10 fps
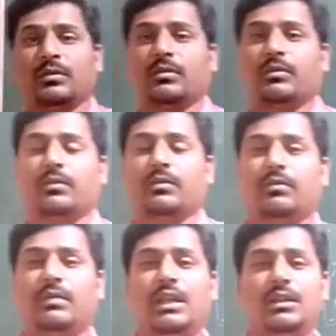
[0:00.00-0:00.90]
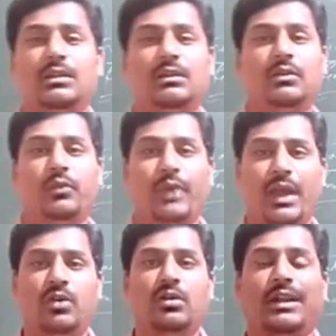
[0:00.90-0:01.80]
then we have to
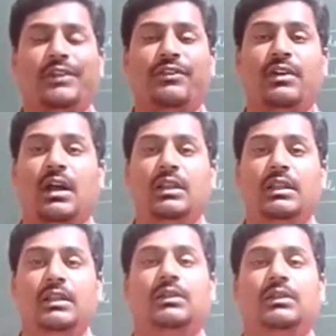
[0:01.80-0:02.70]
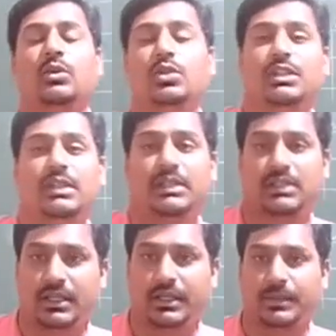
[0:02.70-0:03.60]
refer all the questionnaires there.
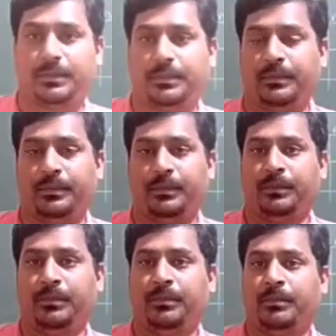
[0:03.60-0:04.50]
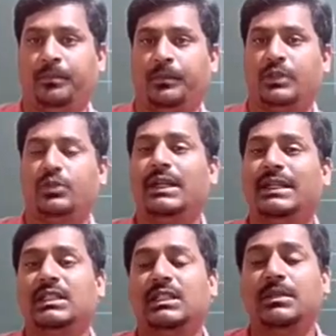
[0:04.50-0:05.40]
So it
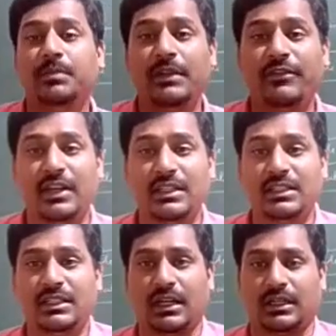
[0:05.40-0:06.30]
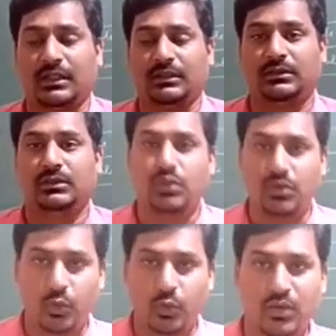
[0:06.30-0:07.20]
simplifies the data. So
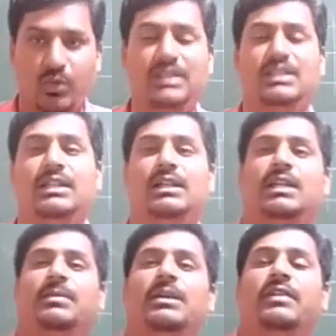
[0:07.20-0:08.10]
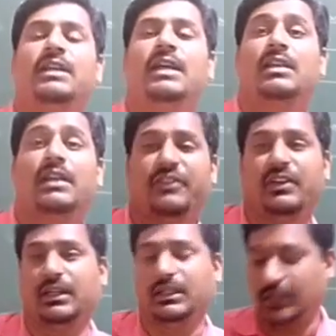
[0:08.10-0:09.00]
in one single table, we can refer it.
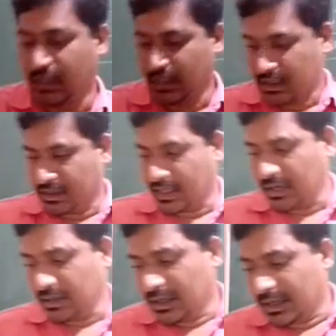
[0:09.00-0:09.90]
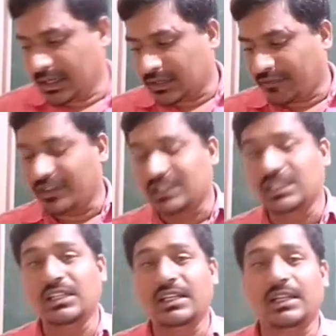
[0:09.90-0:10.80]
Then it
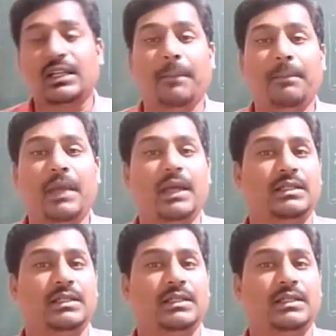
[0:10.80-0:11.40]
facilitates comparison.